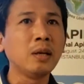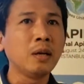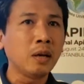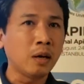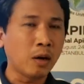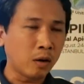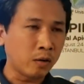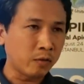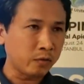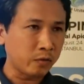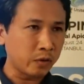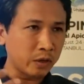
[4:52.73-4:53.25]

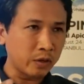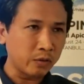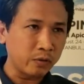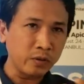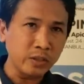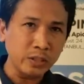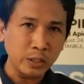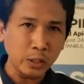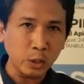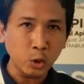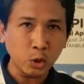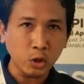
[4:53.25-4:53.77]
of a
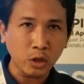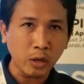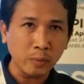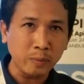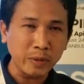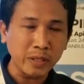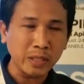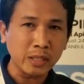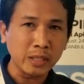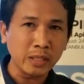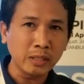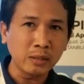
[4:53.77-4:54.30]
physical
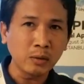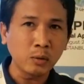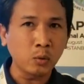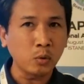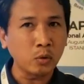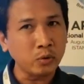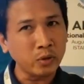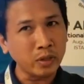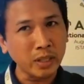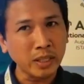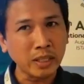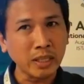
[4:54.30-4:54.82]
chemical
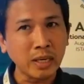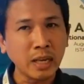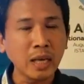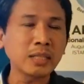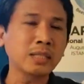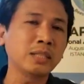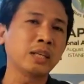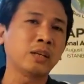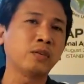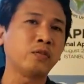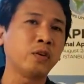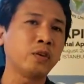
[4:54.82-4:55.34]
in less
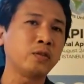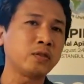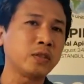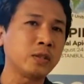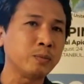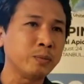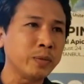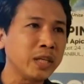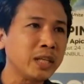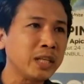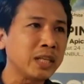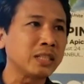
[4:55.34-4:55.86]
than 50
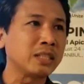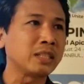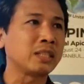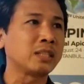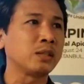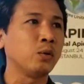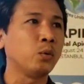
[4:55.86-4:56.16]
minutes,